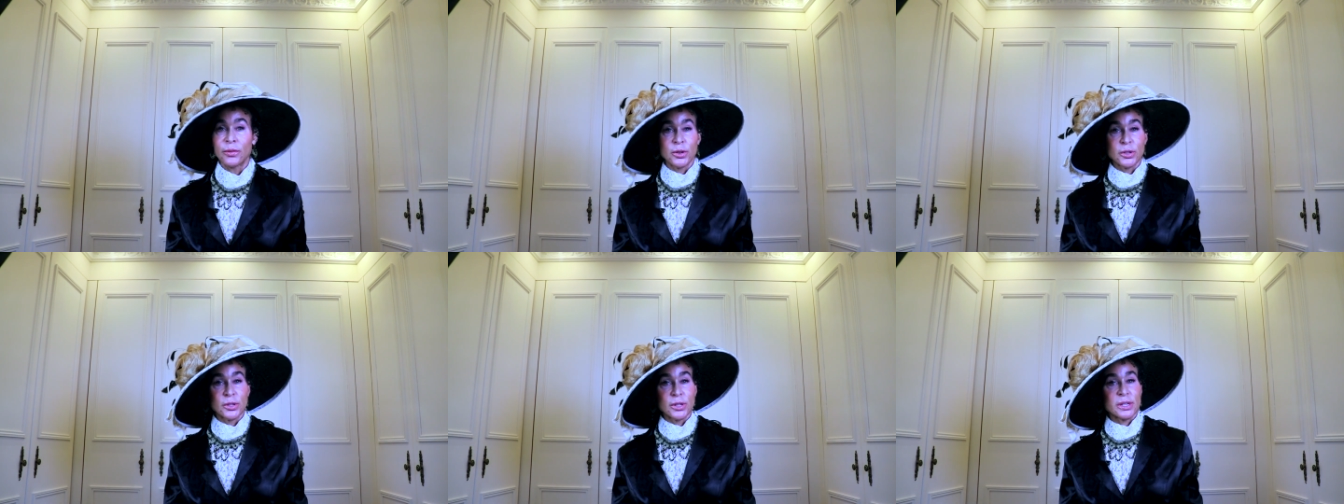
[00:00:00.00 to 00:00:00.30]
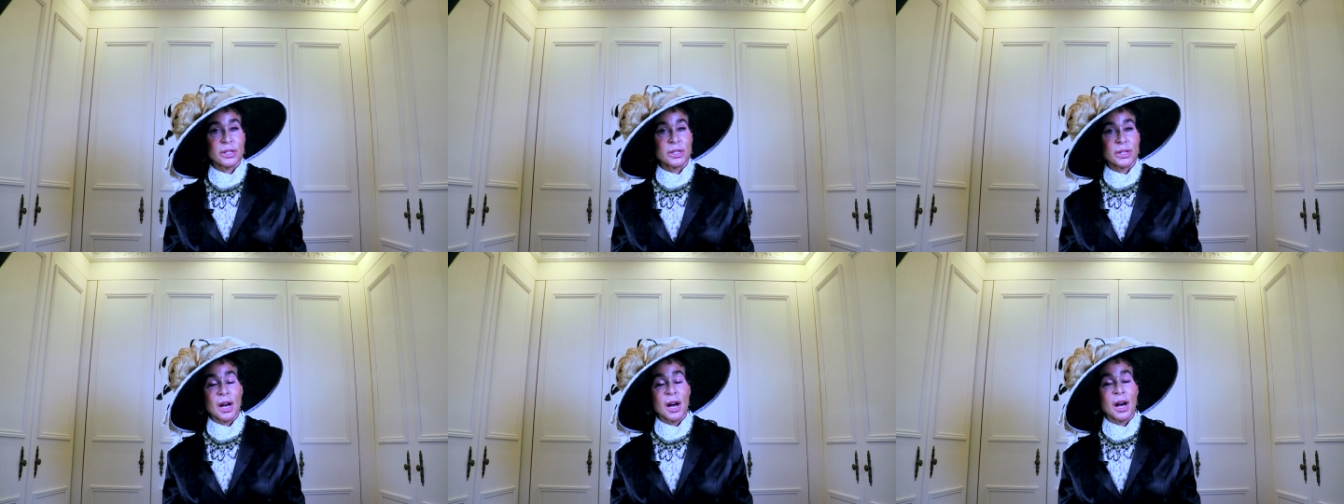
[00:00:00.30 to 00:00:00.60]

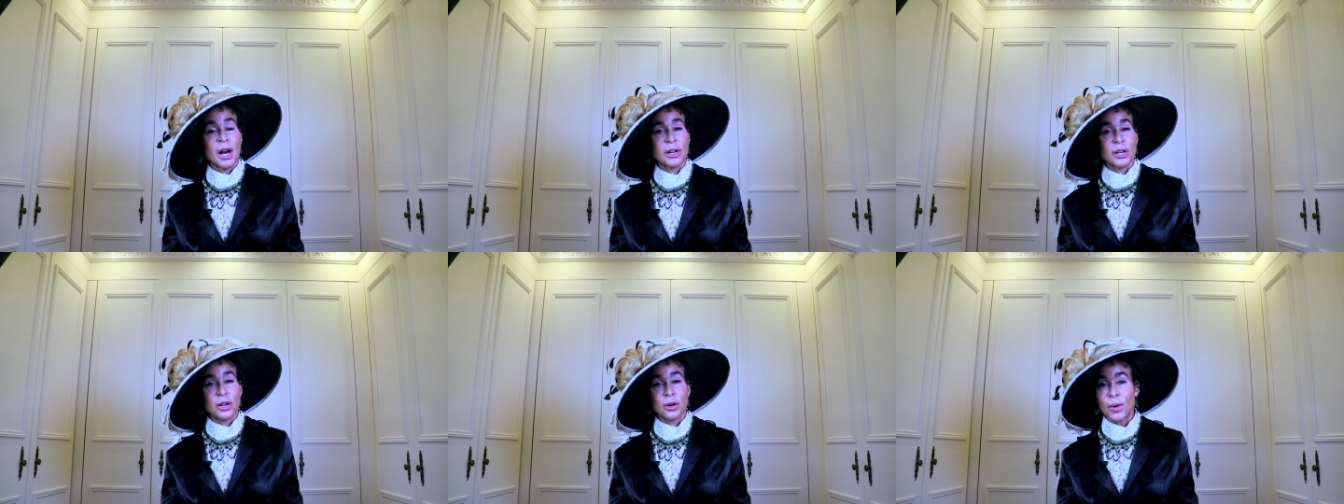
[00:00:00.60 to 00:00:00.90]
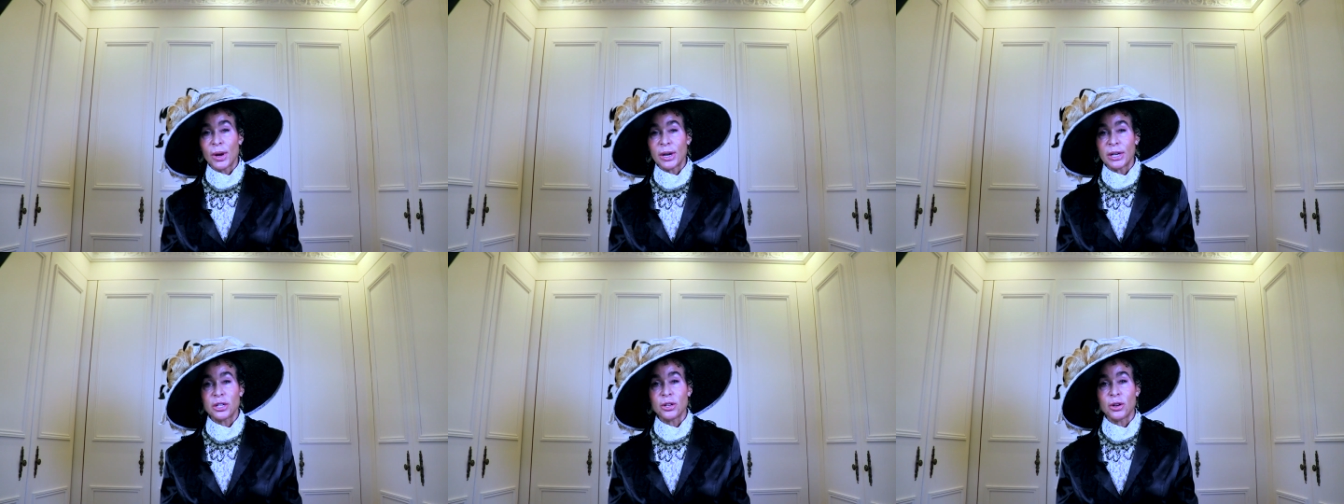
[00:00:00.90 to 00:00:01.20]
versus
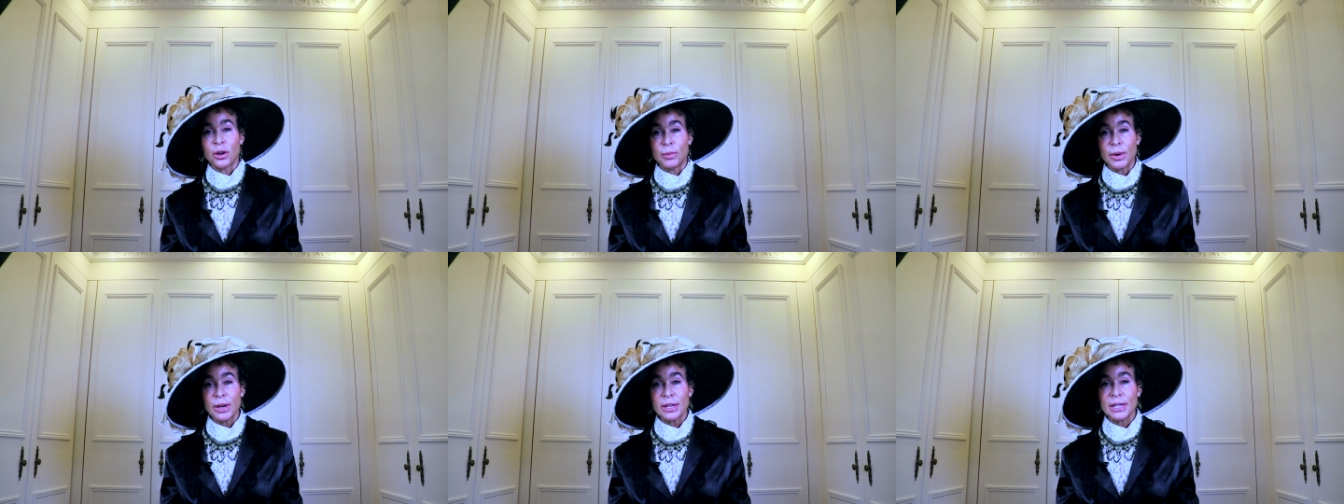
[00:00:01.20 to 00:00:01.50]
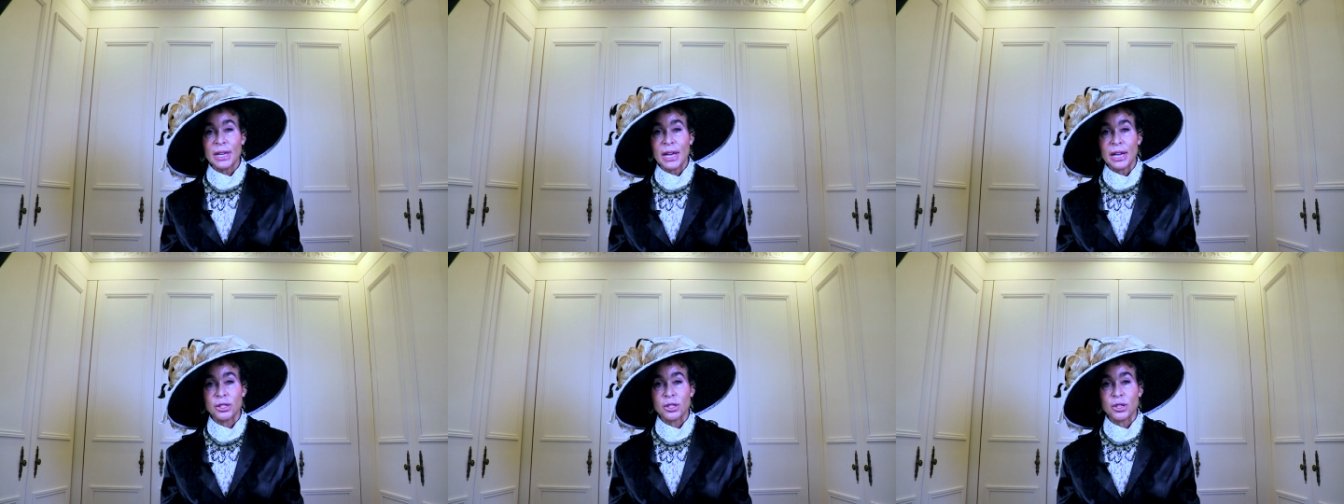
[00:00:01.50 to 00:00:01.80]
non-hereditary
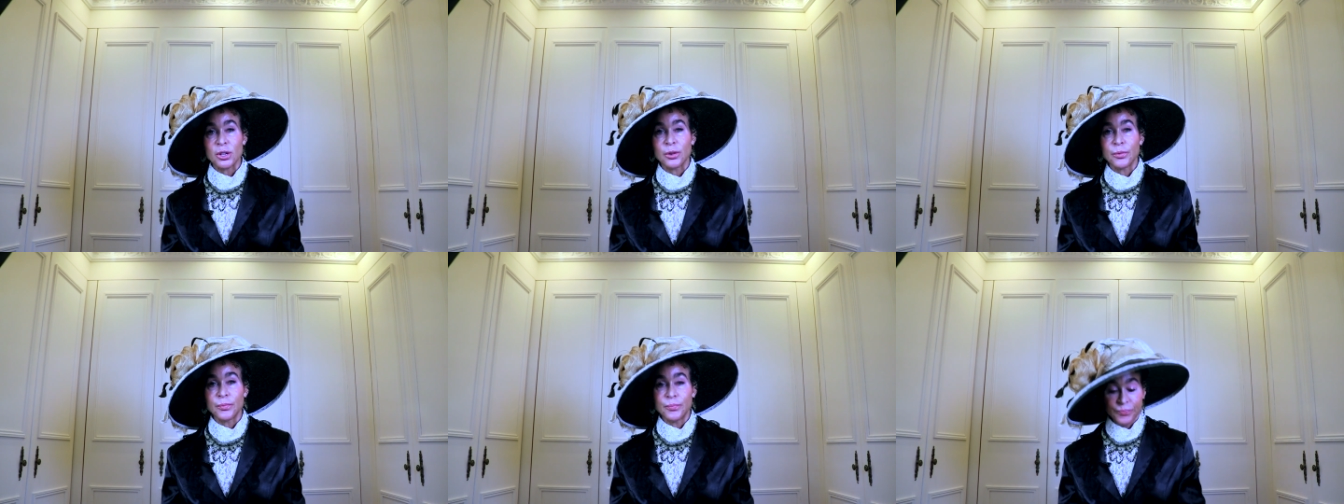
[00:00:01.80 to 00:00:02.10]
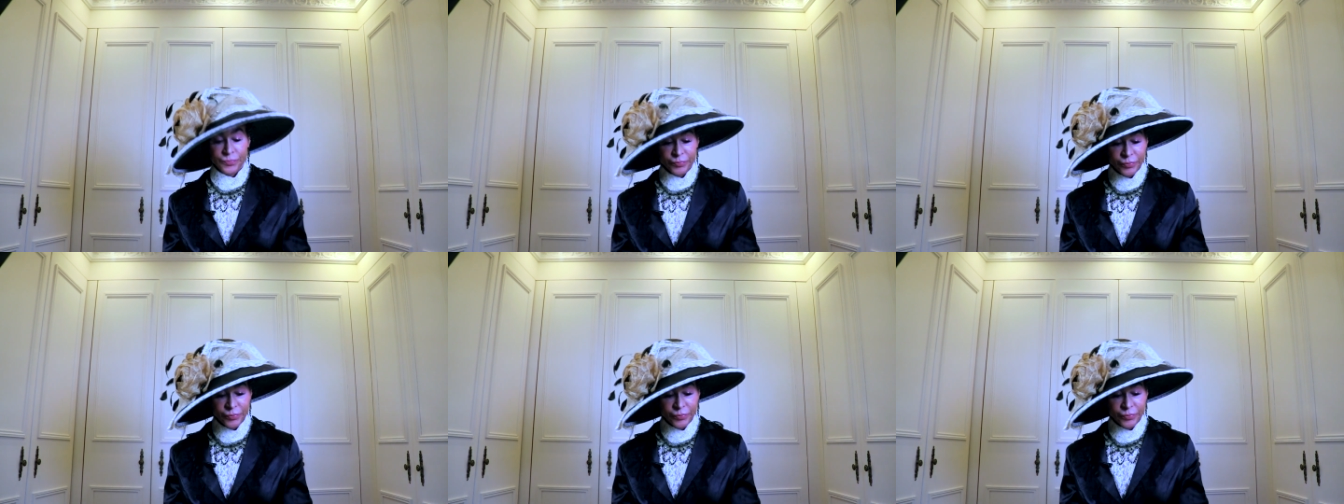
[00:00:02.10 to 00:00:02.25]
breast cancer,